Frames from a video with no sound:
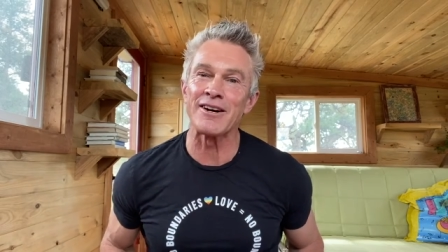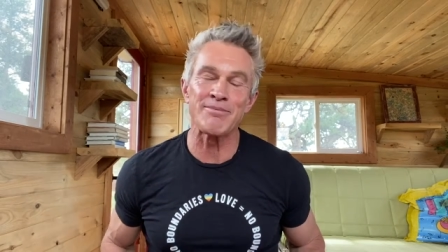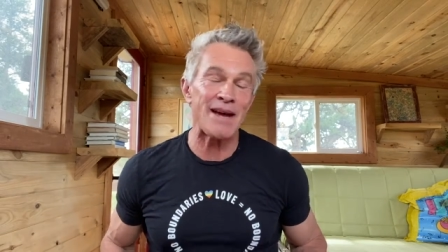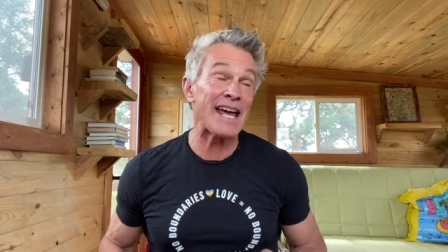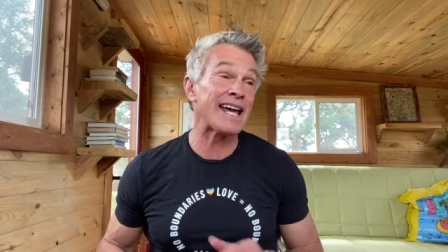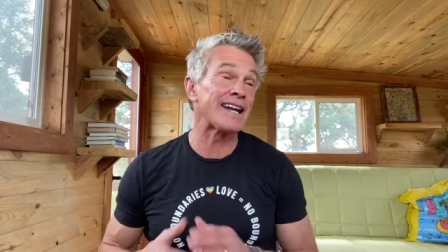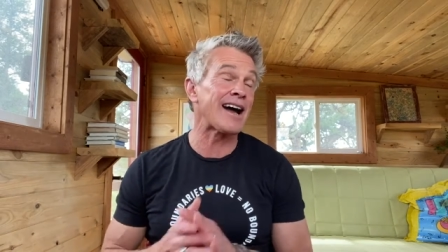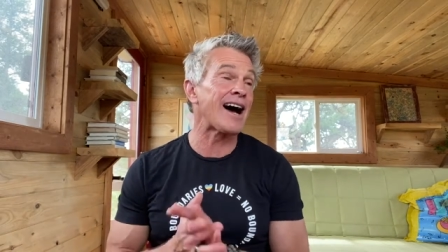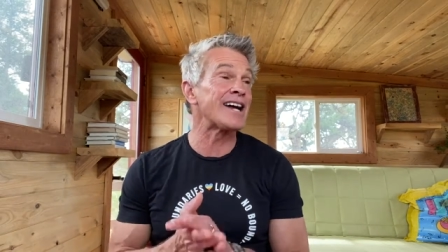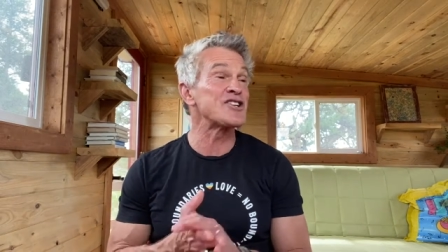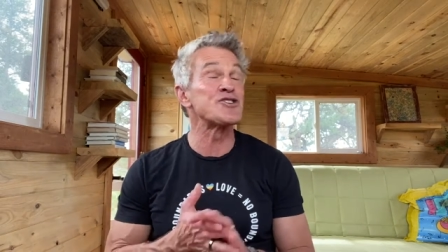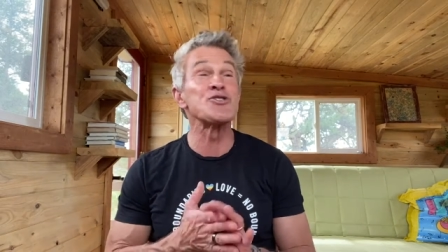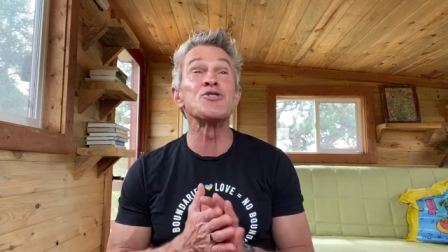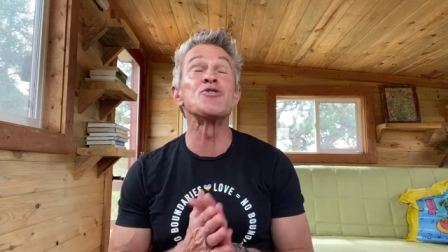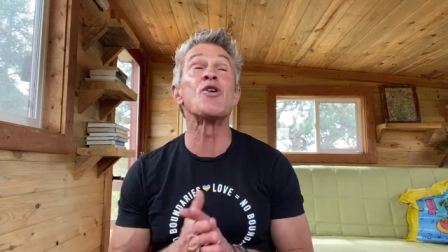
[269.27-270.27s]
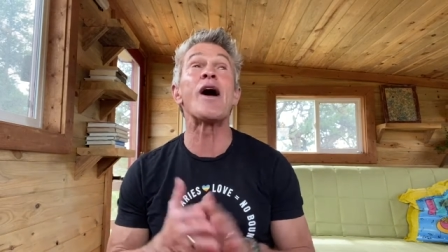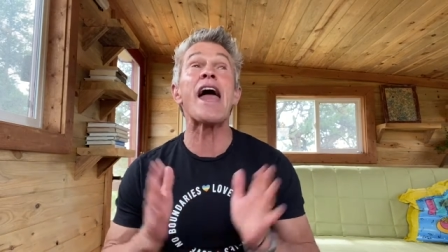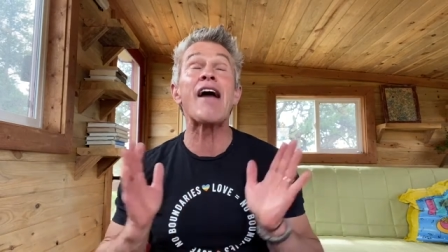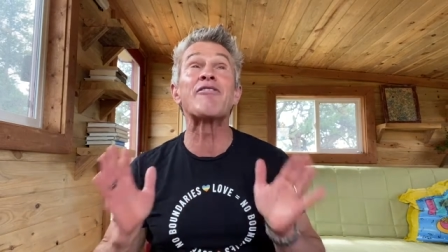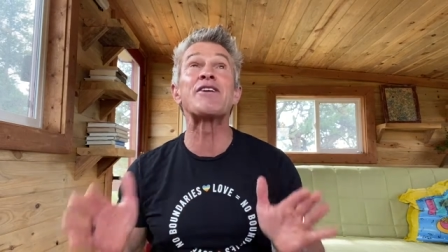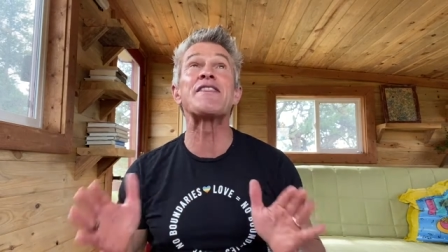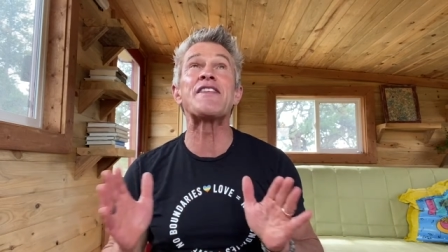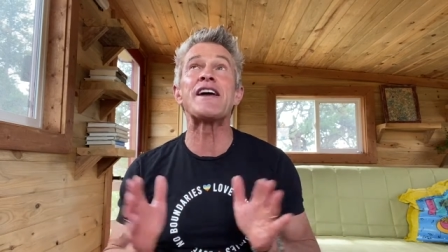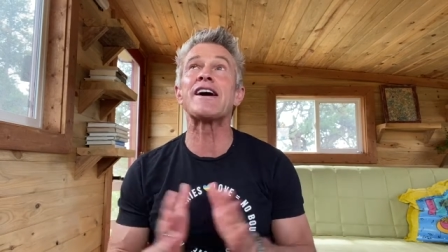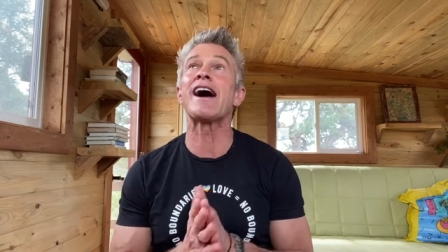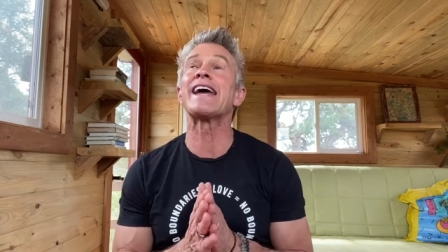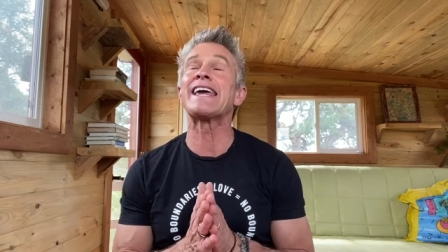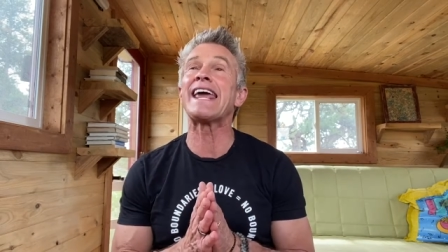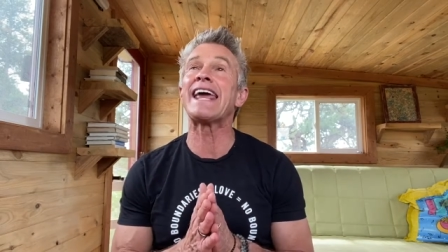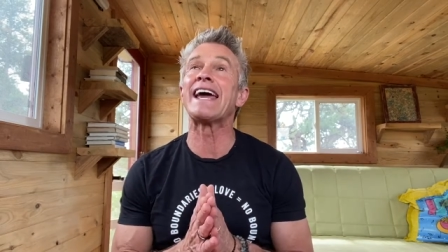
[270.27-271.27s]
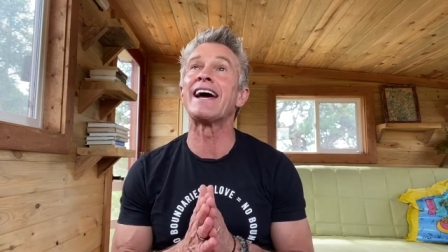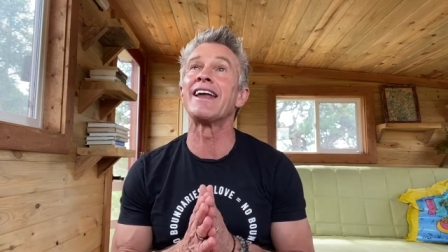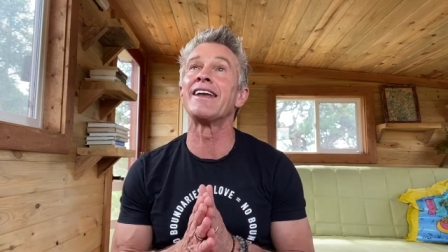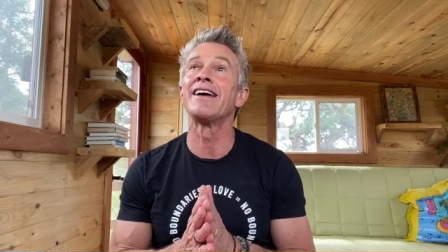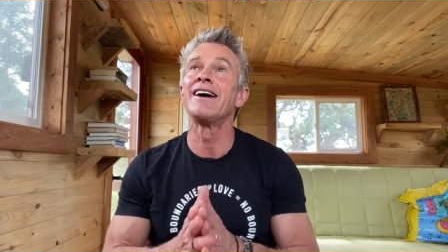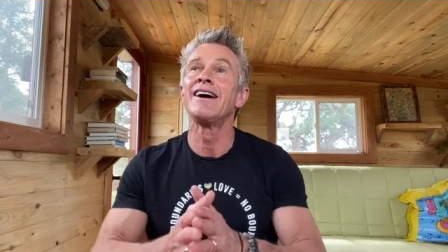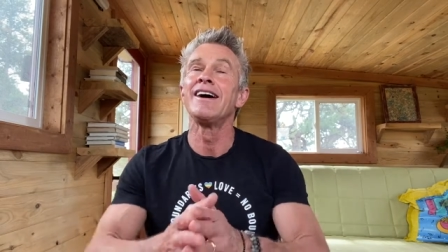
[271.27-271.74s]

Man, I do everything I can